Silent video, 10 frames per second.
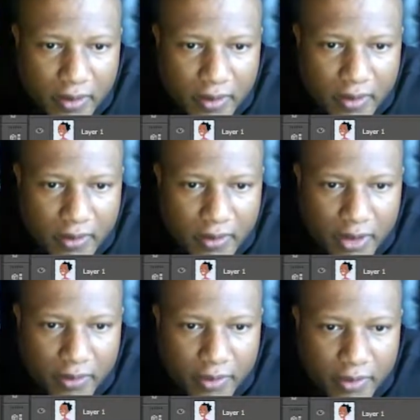There we
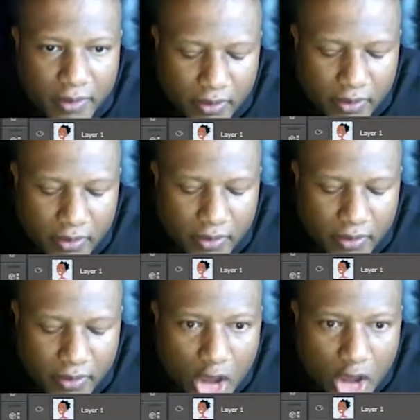go. Hit
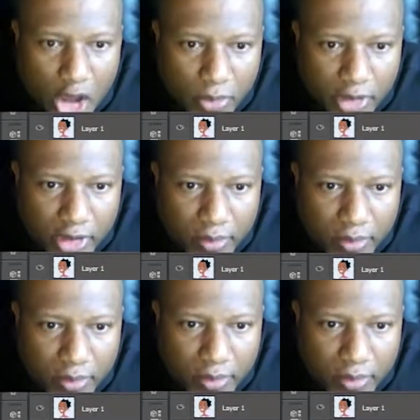Alt and bring it back